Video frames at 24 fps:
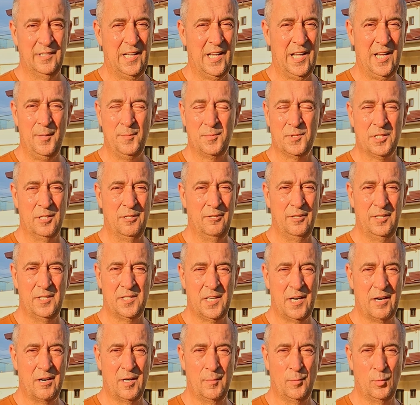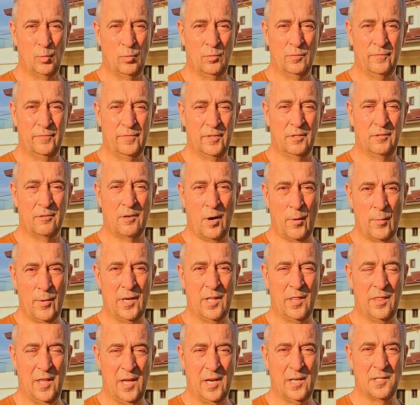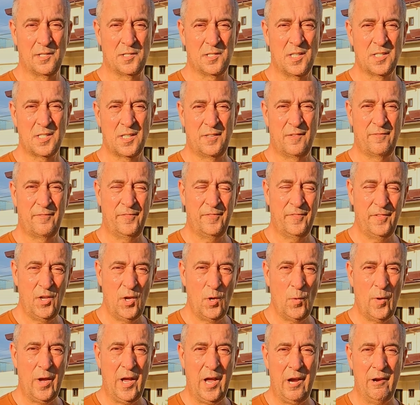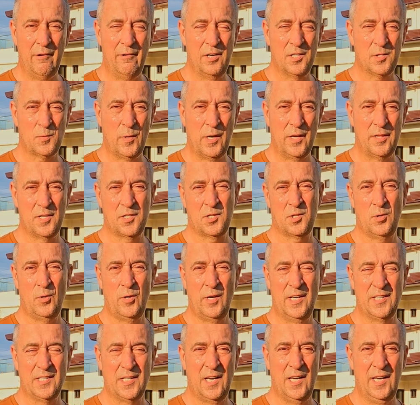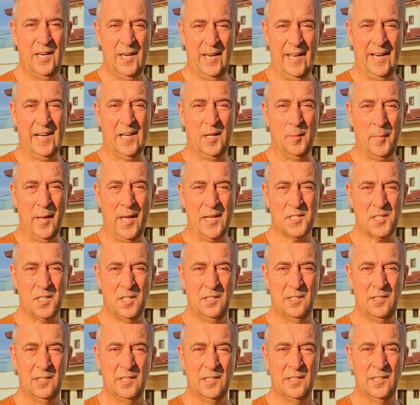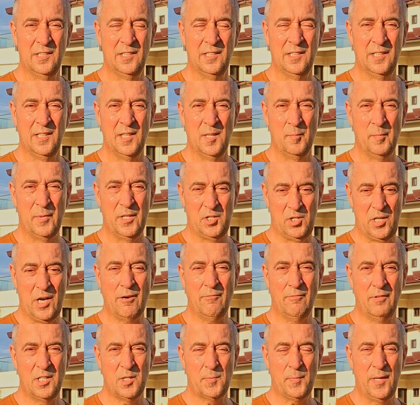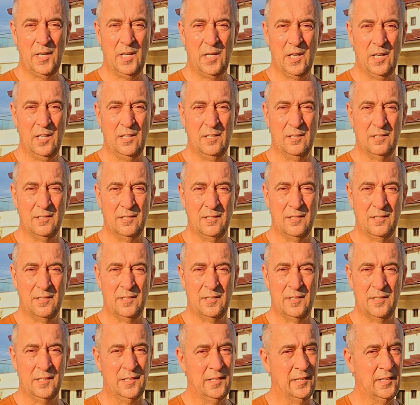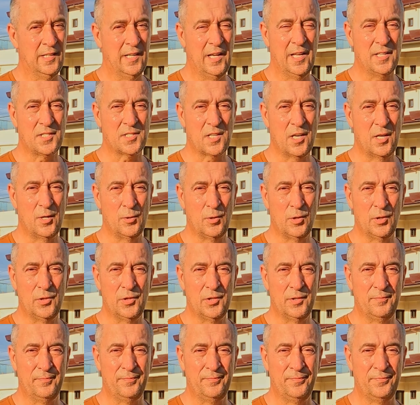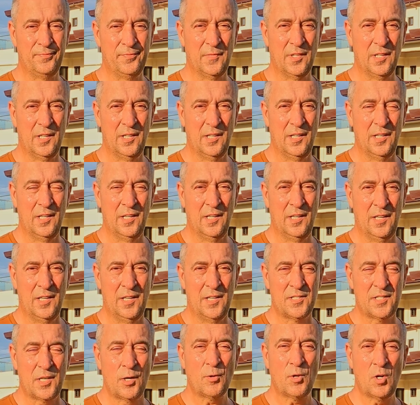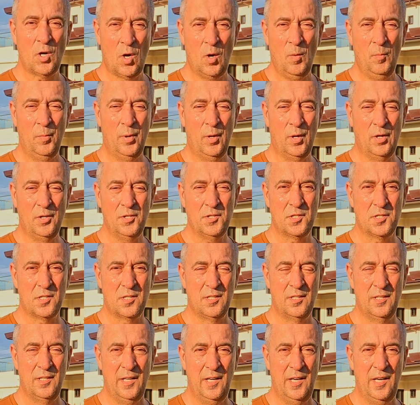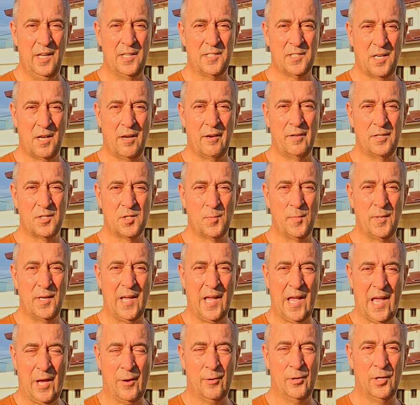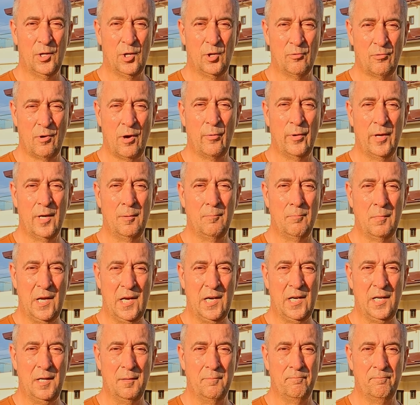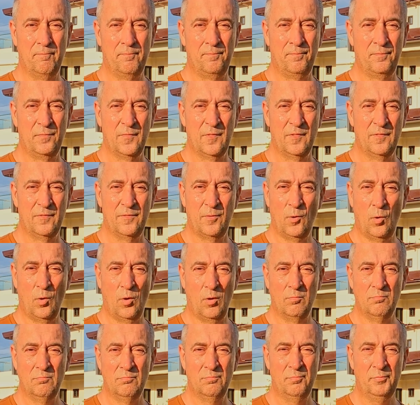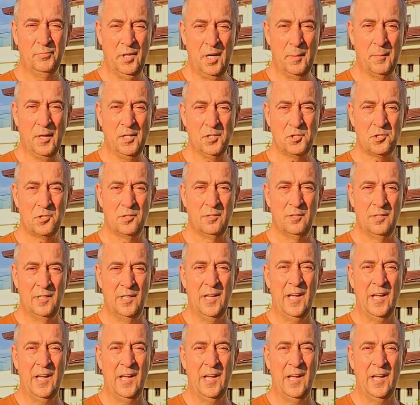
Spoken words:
Absolutely terrible for growing things. There's a few areas where the soil is a little better, but generally speaking, it's no good. So compost is going to be our growing medium for pretty much